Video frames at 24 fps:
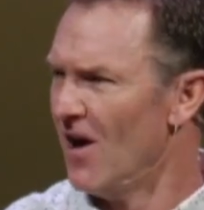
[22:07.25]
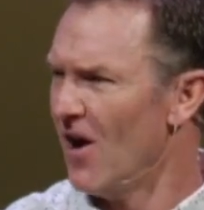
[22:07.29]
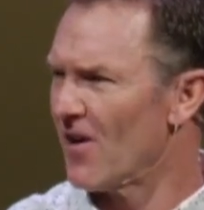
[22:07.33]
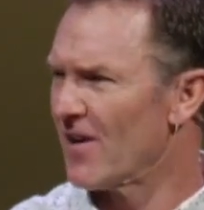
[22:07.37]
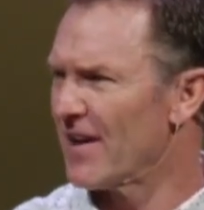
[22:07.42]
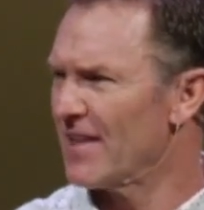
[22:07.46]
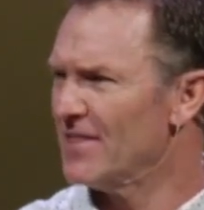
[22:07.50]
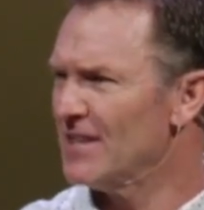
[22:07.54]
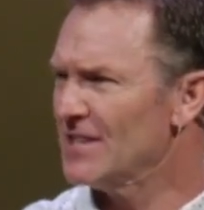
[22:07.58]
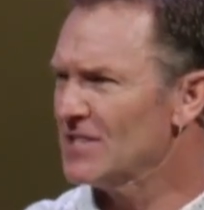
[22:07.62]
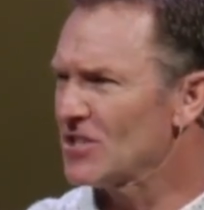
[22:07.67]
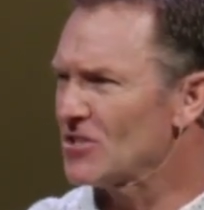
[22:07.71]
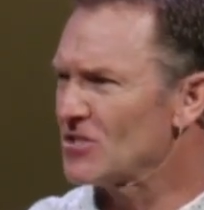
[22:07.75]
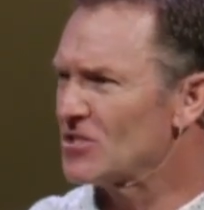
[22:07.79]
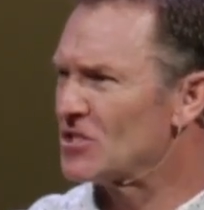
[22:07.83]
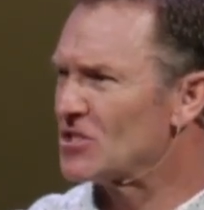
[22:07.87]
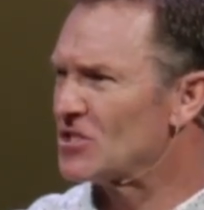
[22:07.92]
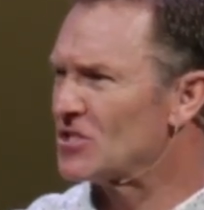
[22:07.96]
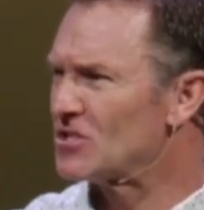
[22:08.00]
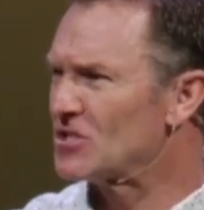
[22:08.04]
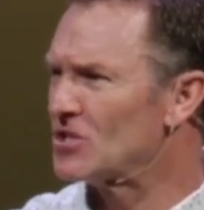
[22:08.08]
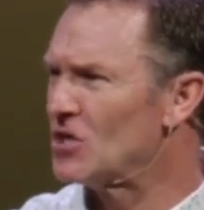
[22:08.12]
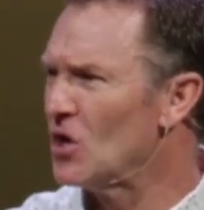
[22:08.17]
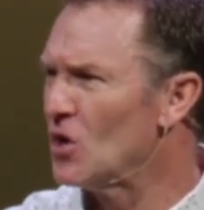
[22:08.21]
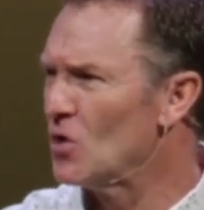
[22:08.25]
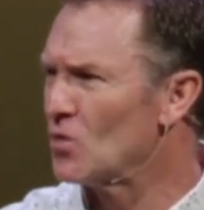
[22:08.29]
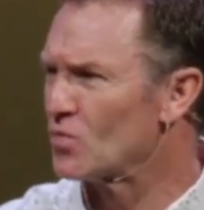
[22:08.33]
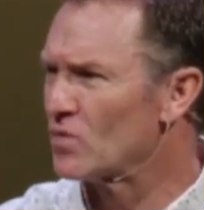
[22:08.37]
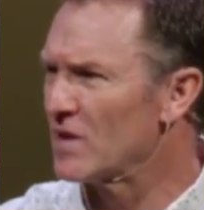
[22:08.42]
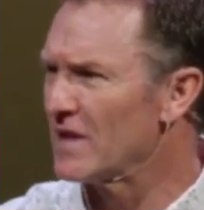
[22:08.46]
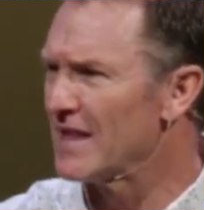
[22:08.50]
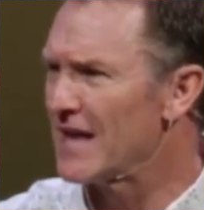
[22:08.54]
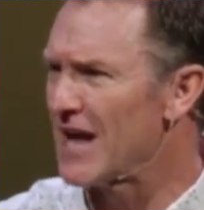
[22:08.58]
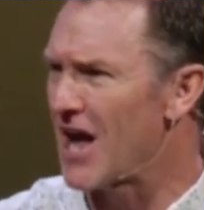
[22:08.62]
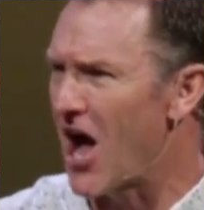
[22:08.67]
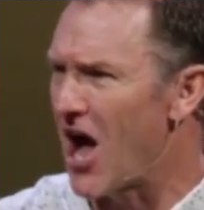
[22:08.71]
Okay, these are two
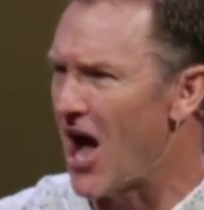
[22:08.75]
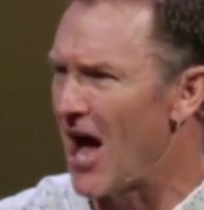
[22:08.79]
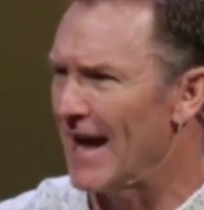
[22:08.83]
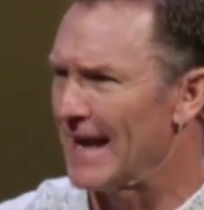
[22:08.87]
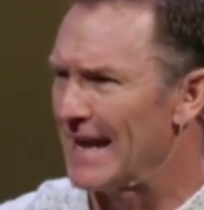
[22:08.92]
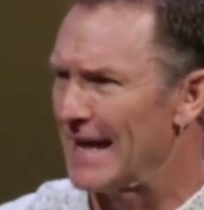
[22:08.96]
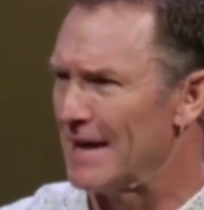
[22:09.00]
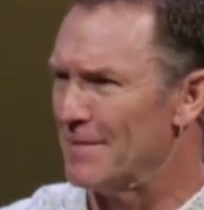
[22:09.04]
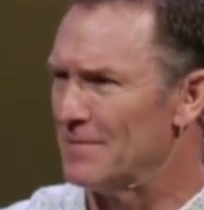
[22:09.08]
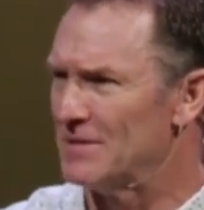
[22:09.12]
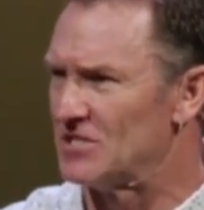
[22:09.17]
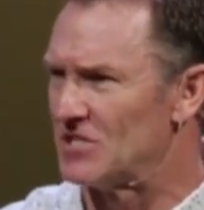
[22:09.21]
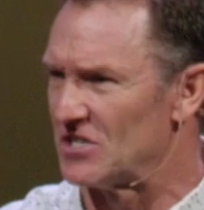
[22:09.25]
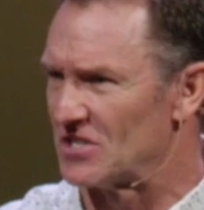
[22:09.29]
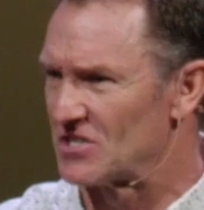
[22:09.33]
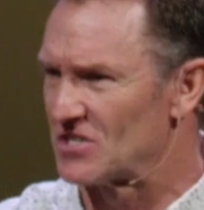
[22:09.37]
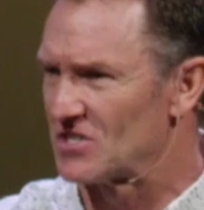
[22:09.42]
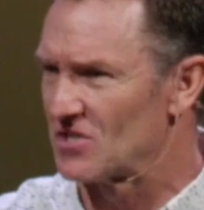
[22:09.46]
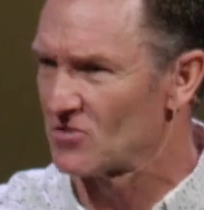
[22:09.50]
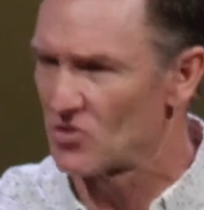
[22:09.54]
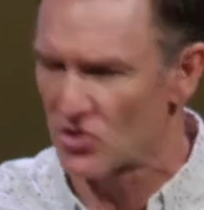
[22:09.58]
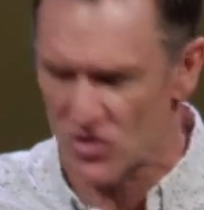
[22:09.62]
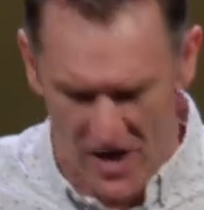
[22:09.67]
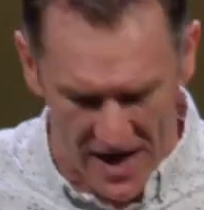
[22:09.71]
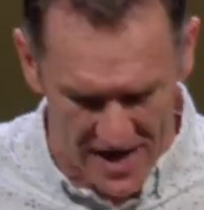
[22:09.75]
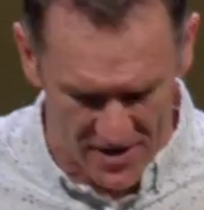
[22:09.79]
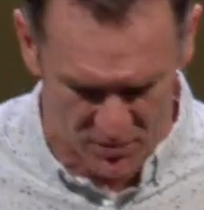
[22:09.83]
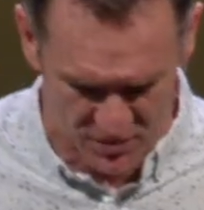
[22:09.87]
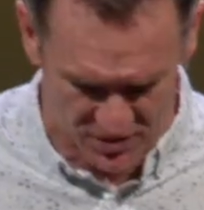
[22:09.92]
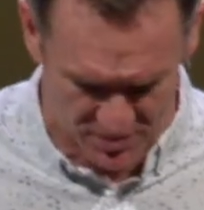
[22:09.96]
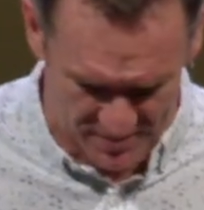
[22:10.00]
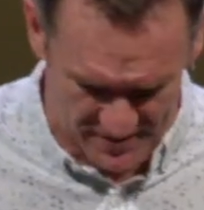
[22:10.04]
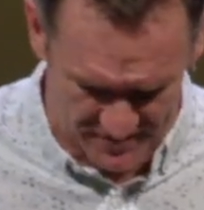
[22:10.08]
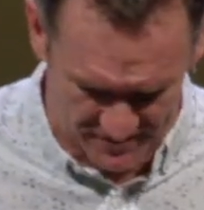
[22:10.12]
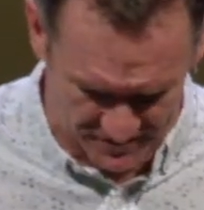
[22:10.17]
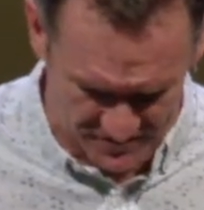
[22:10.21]
really odd images, so track
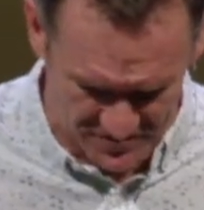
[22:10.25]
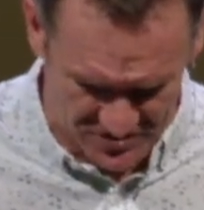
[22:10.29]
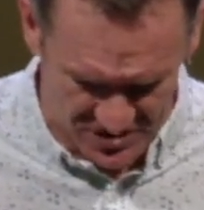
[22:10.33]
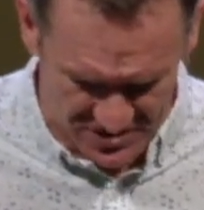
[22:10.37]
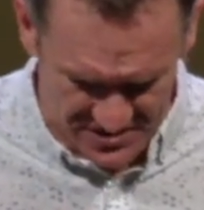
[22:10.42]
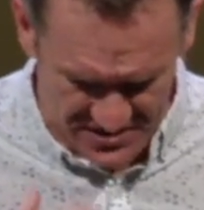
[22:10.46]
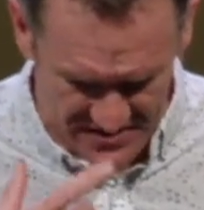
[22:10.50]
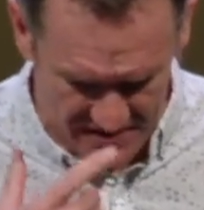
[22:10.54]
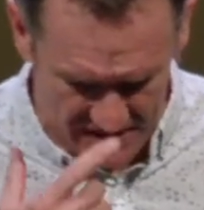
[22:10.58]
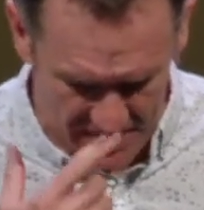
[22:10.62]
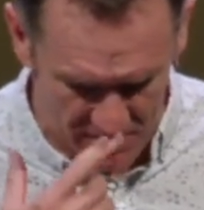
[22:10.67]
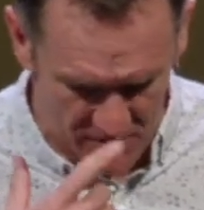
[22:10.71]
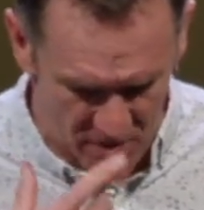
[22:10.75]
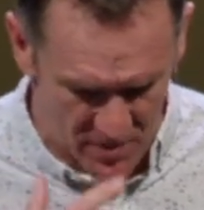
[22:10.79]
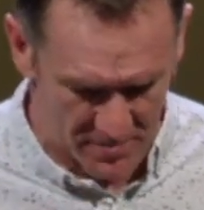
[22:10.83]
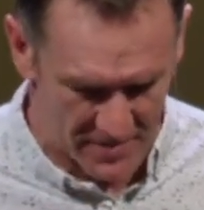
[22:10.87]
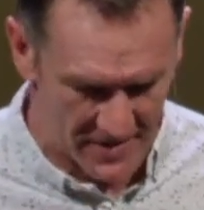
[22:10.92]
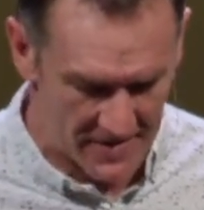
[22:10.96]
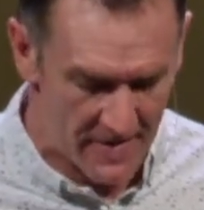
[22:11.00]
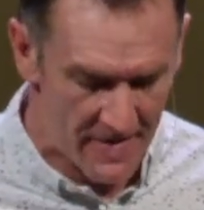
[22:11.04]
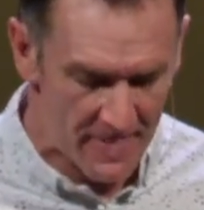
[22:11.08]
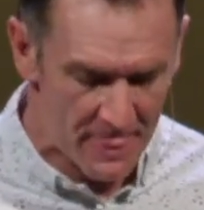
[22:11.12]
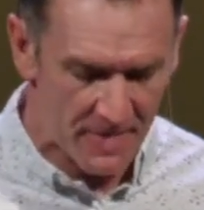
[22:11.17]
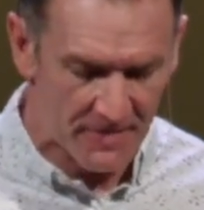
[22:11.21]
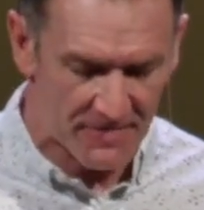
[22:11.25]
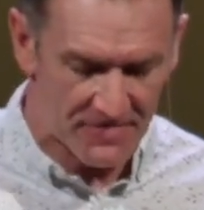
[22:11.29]
with me for just a moment.